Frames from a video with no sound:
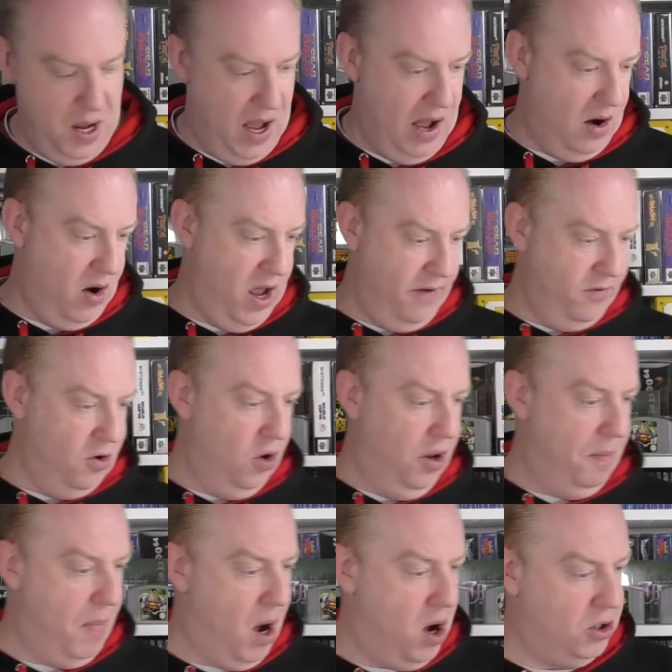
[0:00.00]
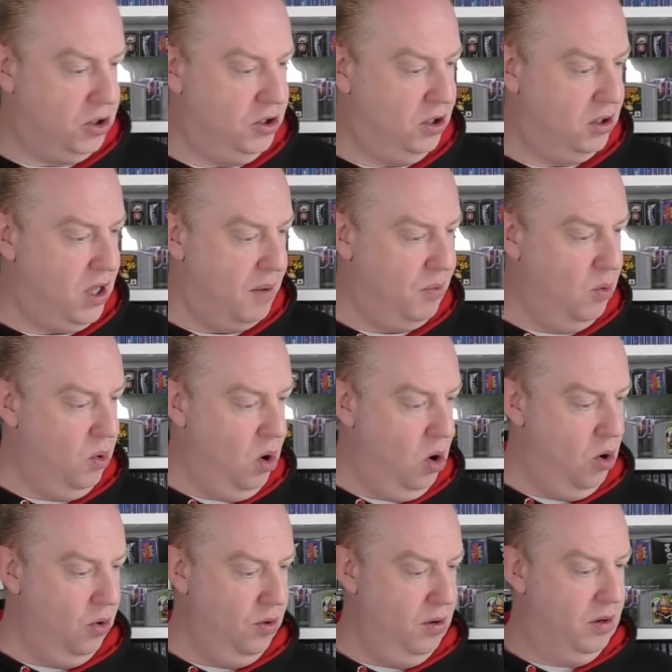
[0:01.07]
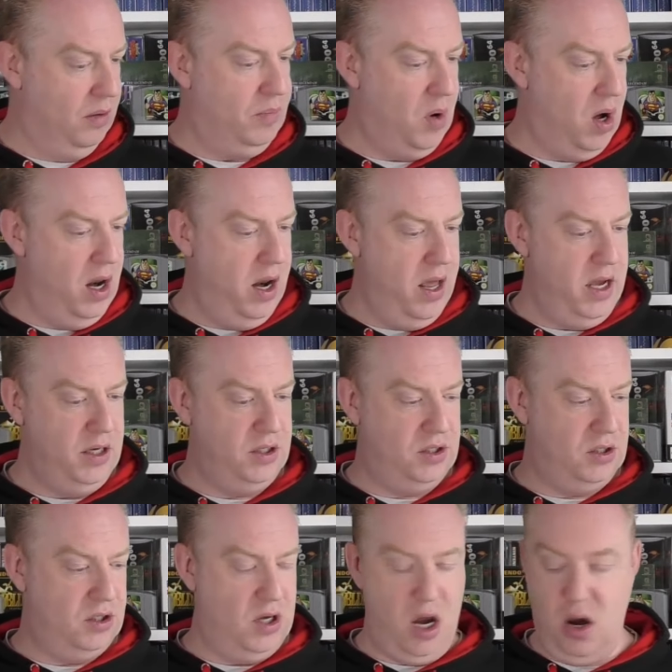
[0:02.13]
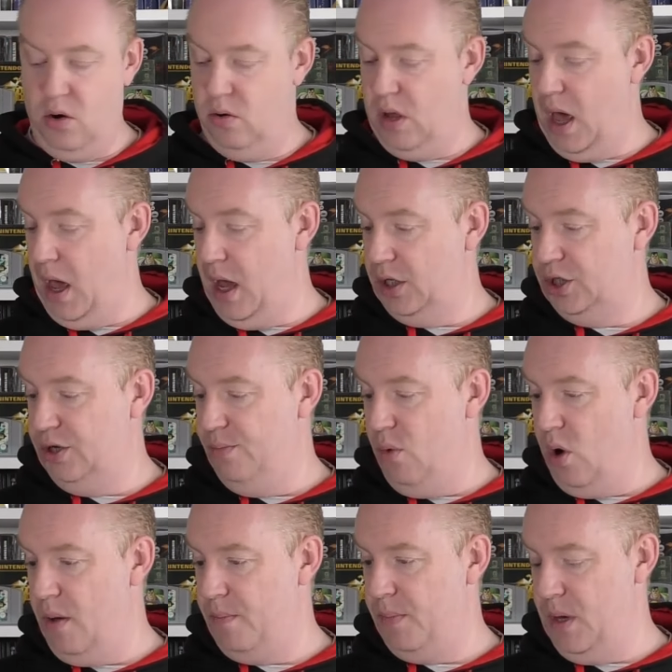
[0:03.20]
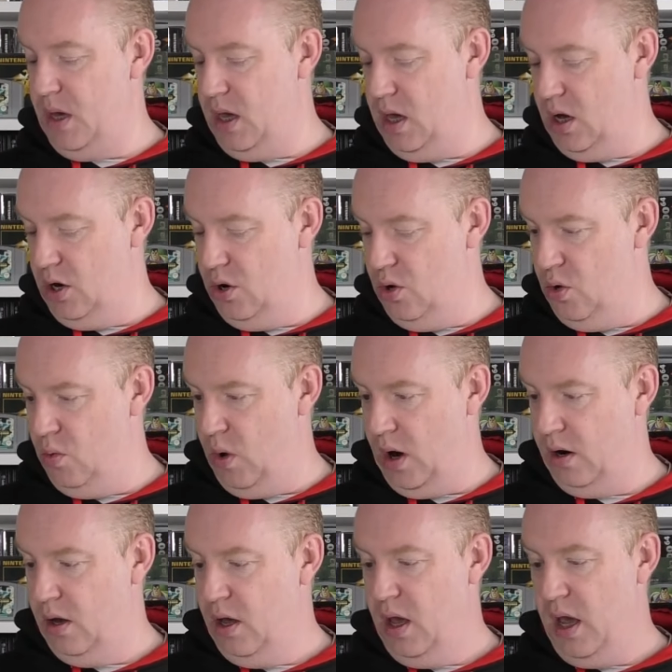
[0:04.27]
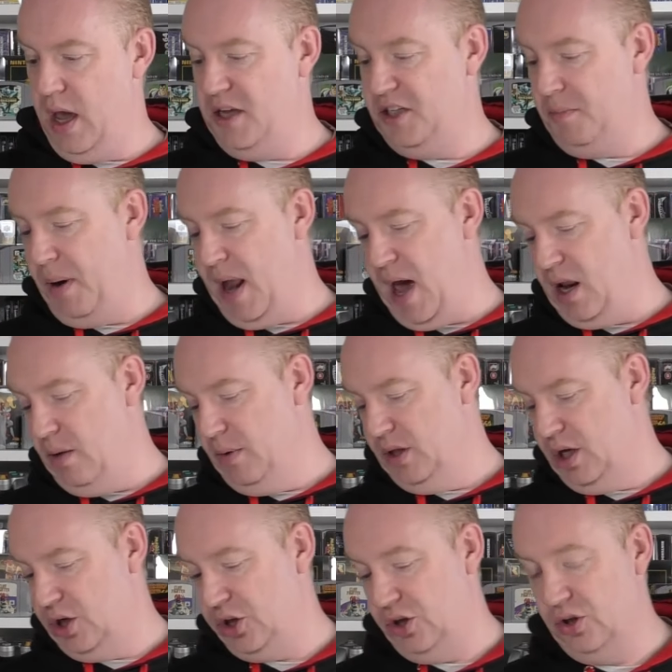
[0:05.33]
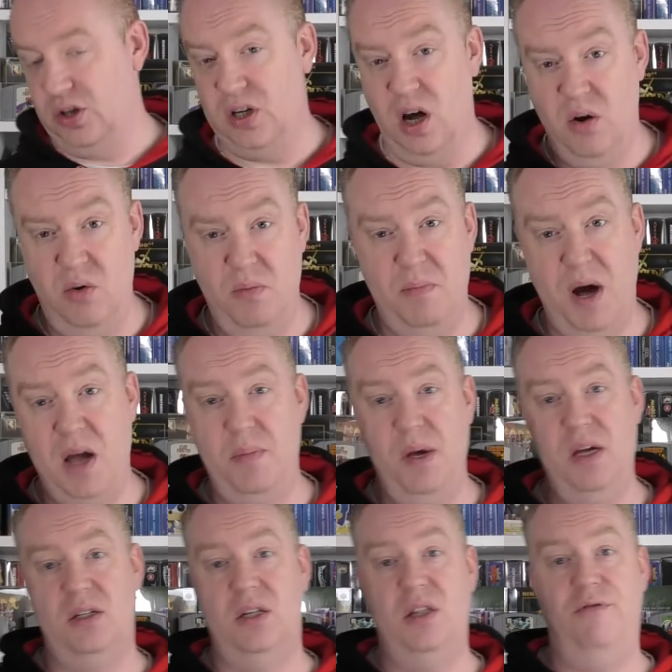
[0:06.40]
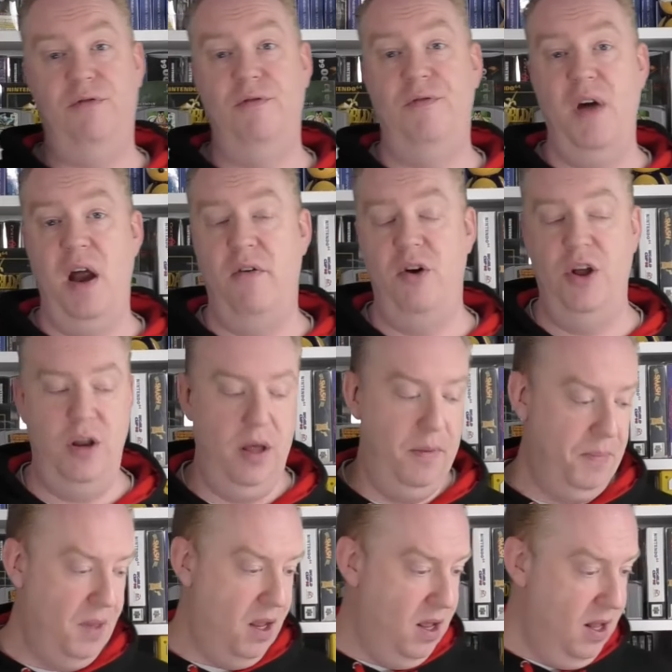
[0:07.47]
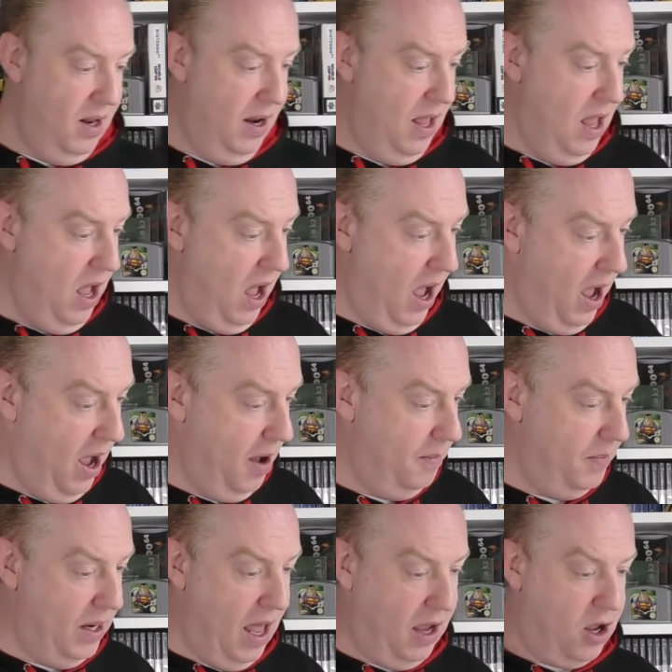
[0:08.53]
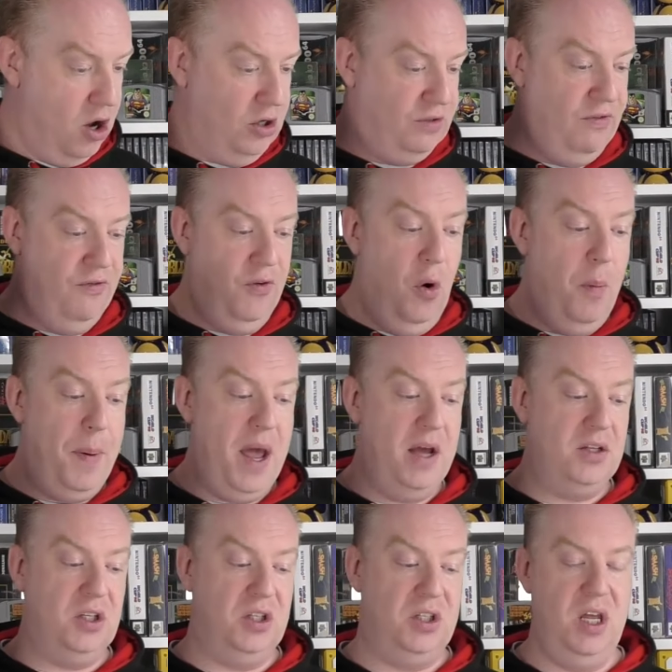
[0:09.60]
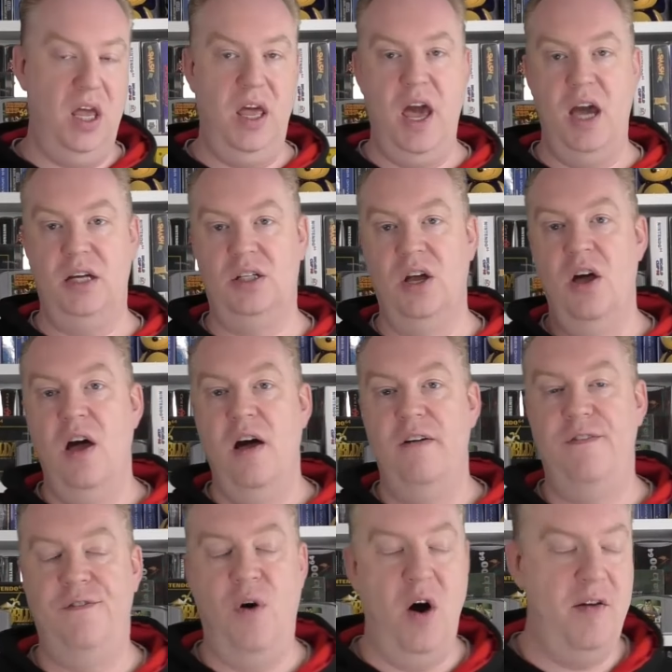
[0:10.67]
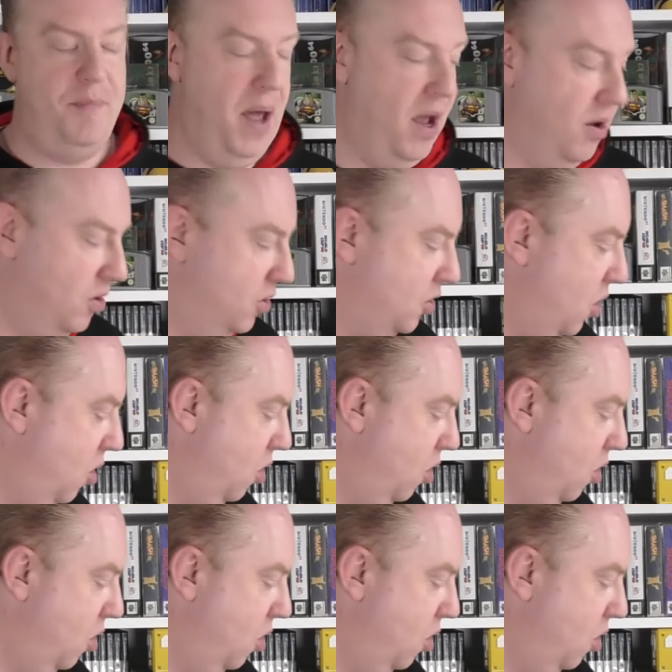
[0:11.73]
but I haven't got it marked as a double on my list, so that actually might be a new one. It is a Platinum edition, so maybe it's a different variant. That goes for £4 at CEX, £5